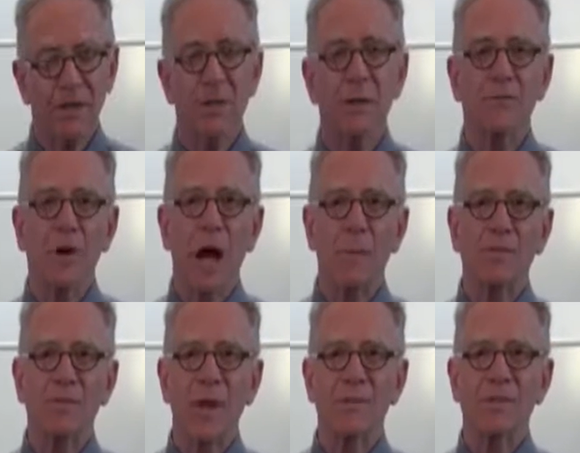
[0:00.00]
Steve
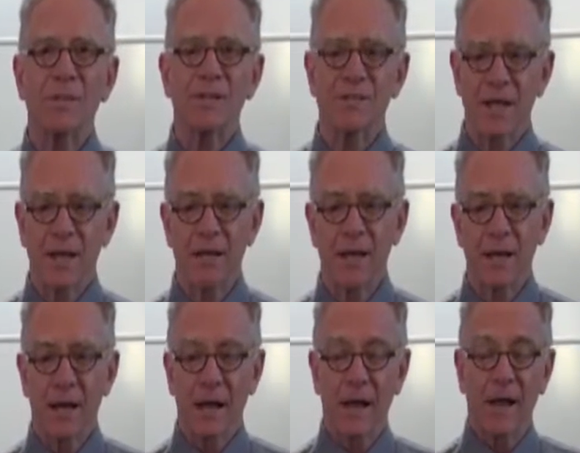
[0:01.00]
Jobs famously said
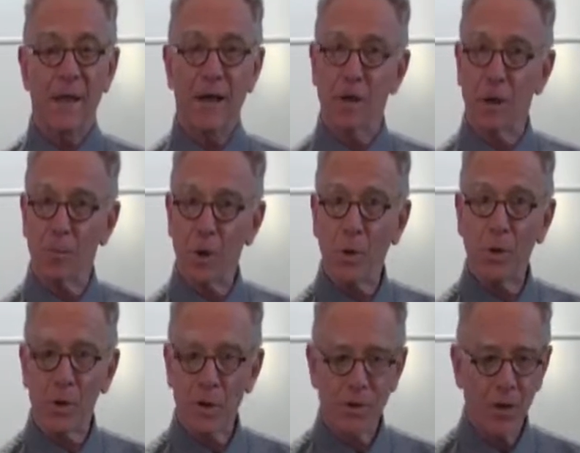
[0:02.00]
that
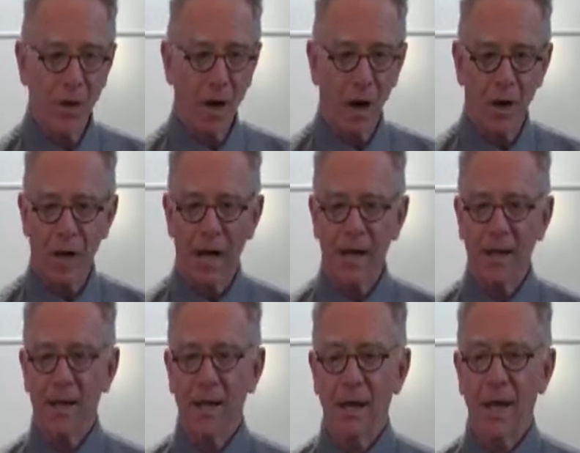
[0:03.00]
computers are
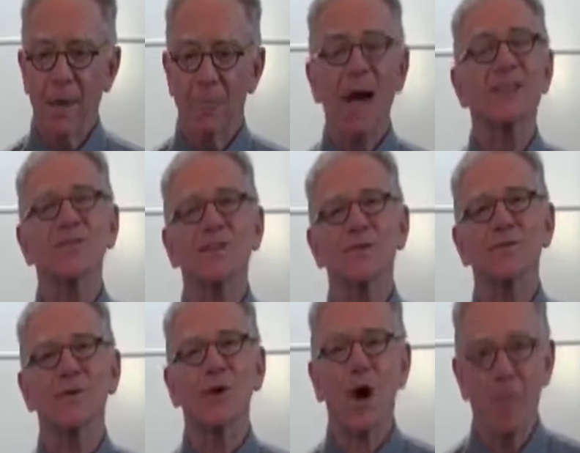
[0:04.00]
like a
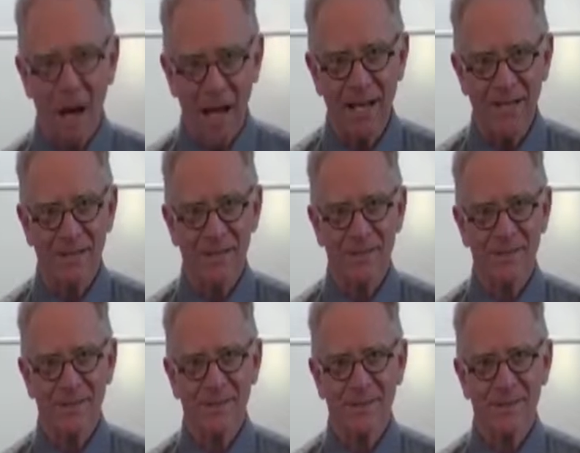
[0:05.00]
bicycle for our minds
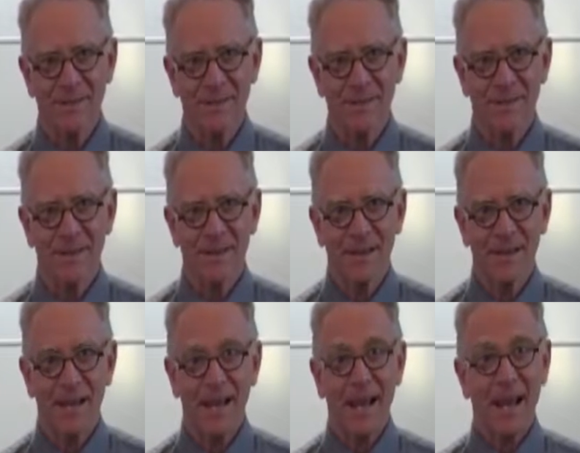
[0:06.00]

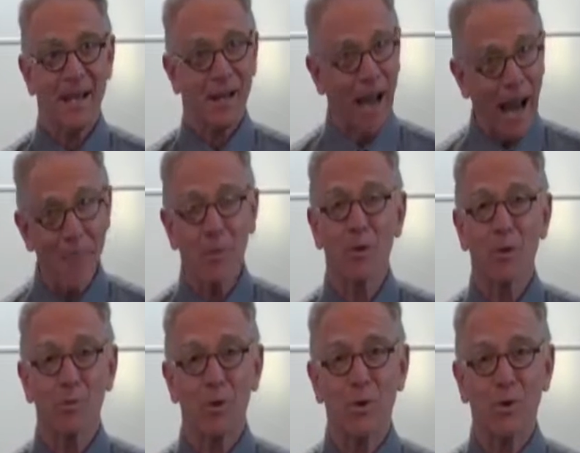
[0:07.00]
and an Apple
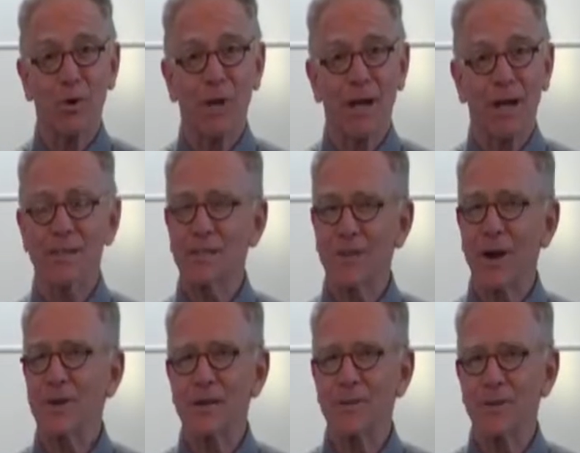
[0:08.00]
computer is a
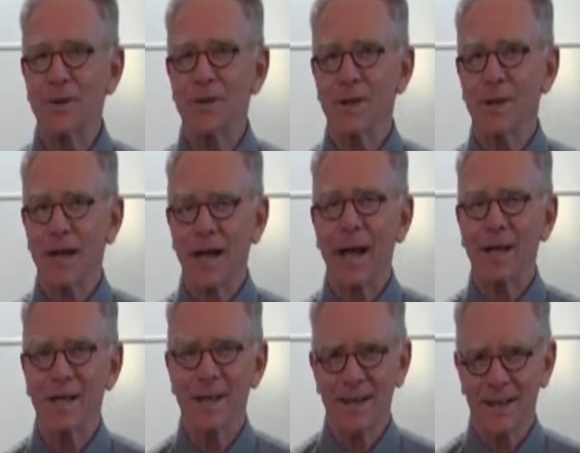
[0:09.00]
very different
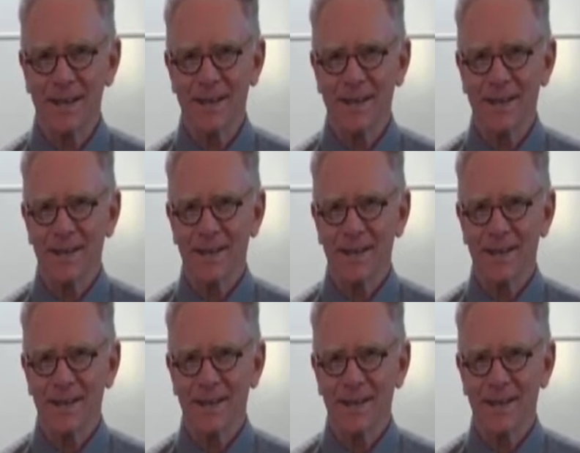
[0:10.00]
idea